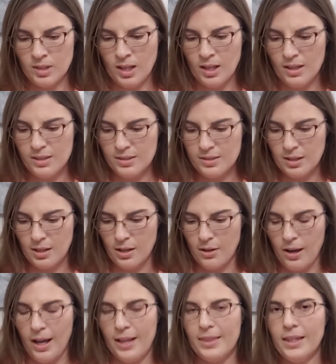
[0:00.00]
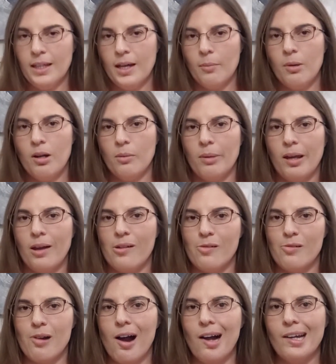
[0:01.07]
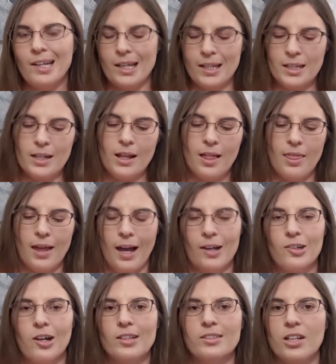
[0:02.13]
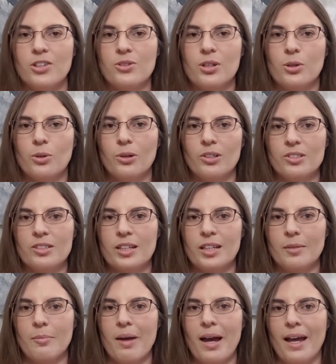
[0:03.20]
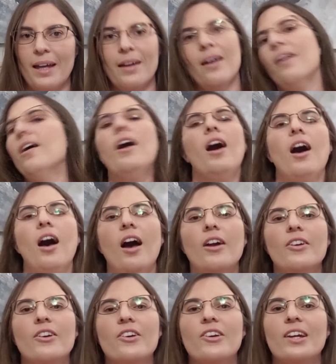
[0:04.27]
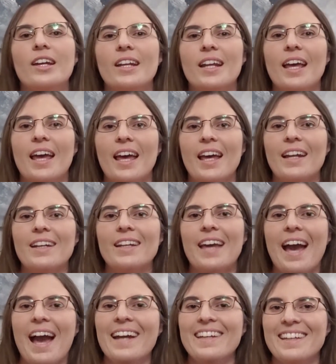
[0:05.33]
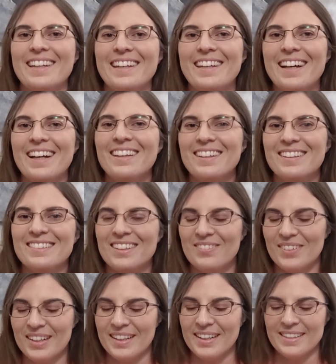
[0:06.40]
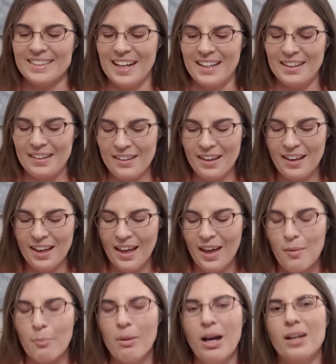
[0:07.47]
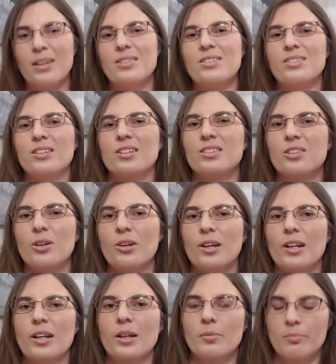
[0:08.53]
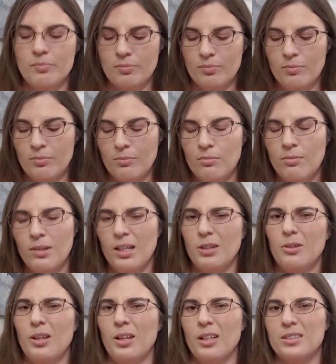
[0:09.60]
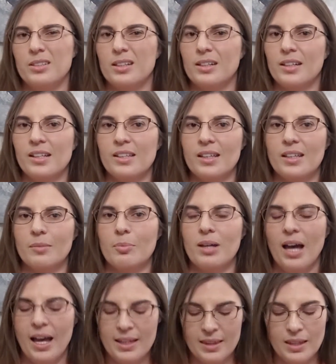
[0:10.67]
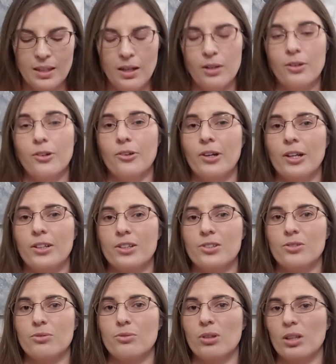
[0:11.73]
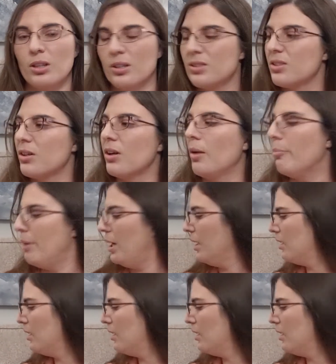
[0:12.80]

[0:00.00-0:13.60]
So I think I'm gonna be rocking that cross-country course in my hunter green and khaki colors. I'm very excited. And Buck just looks so good in them. He really looks good in anything, but I think hunter green just really looks good on Buck.